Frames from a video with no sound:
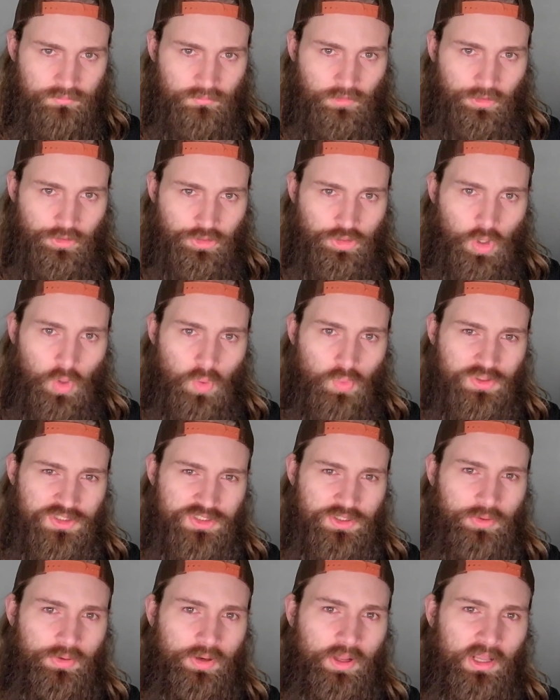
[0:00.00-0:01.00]
Yo, what's
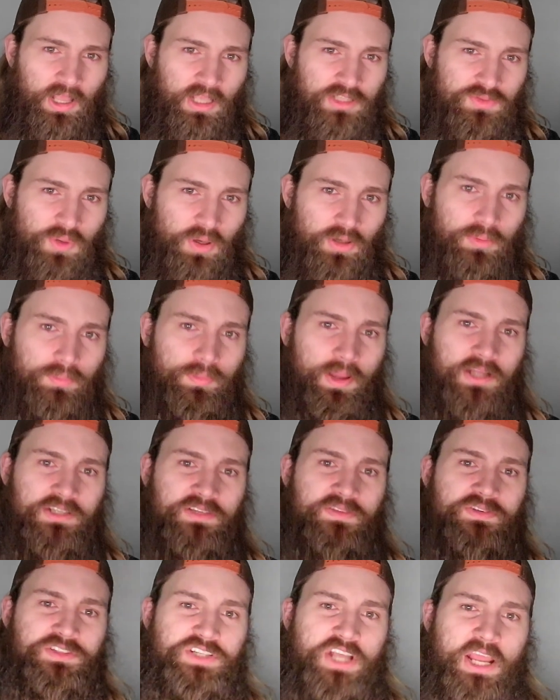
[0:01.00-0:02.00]
going on, guys? Welcome back
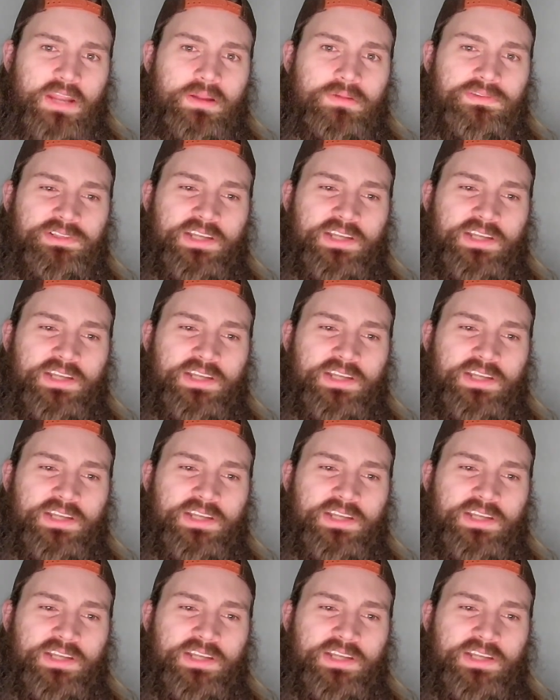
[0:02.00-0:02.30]
to the channel.